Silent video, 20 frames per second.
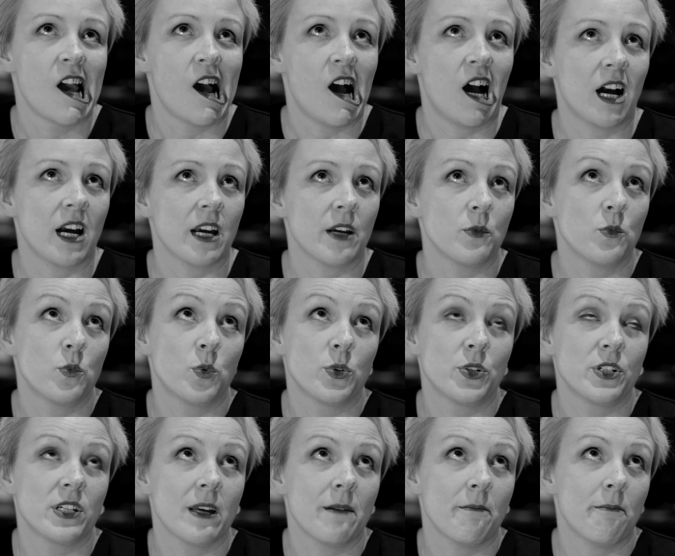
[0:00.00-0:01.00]
I
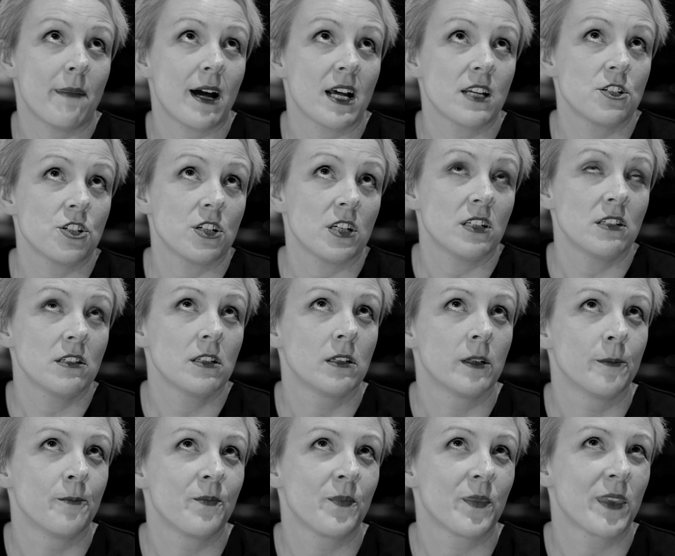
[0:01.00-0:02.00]
would imagine,
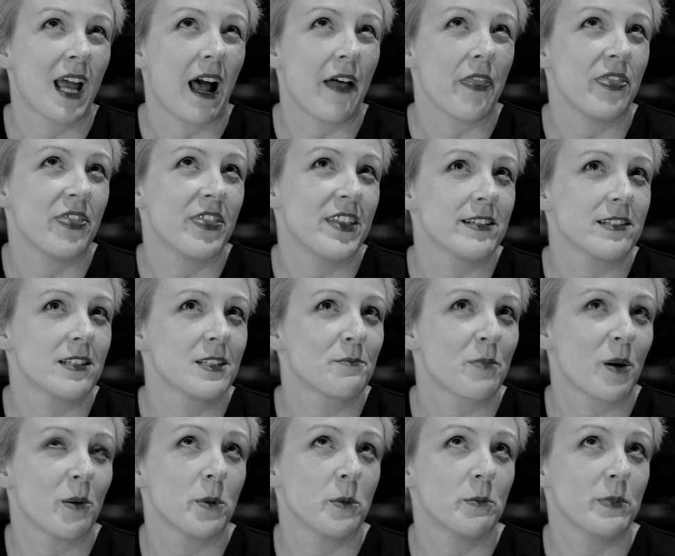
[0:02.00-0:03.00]
and this is
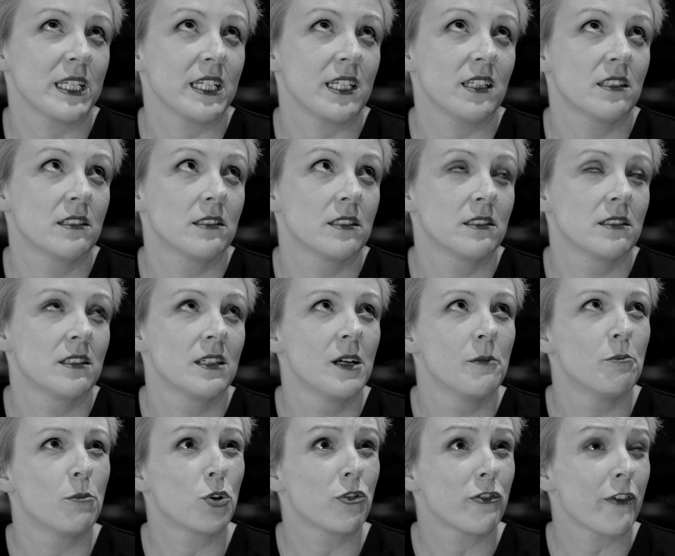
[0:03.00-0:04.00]
probably
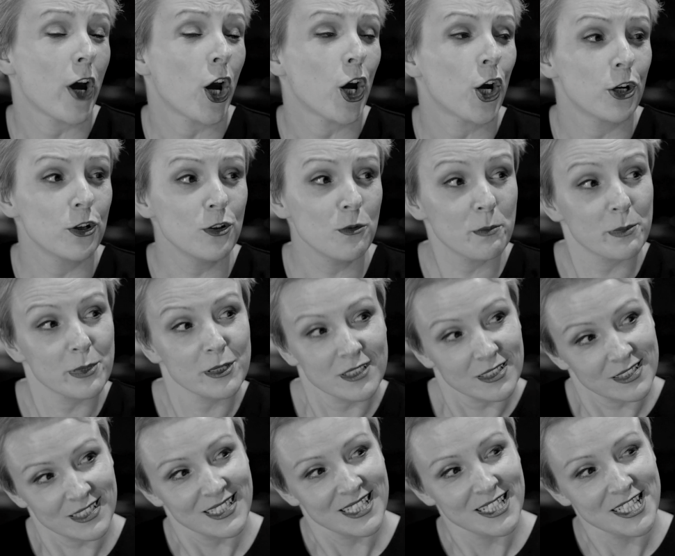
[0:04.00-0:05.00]
more of a hope
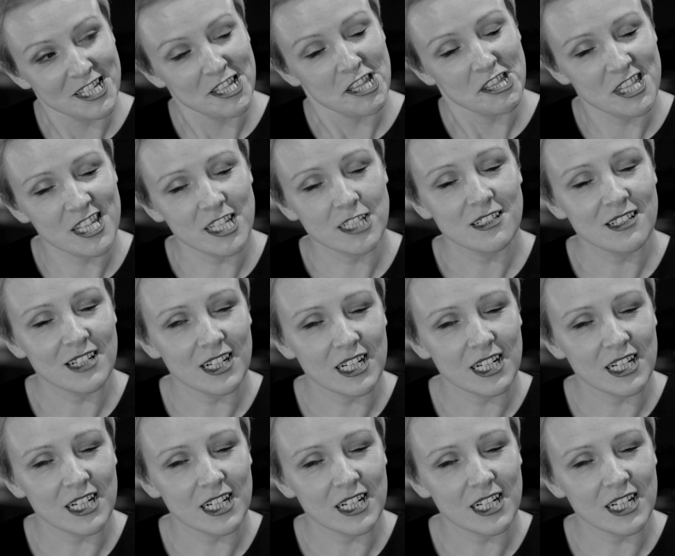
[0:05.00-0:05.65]
than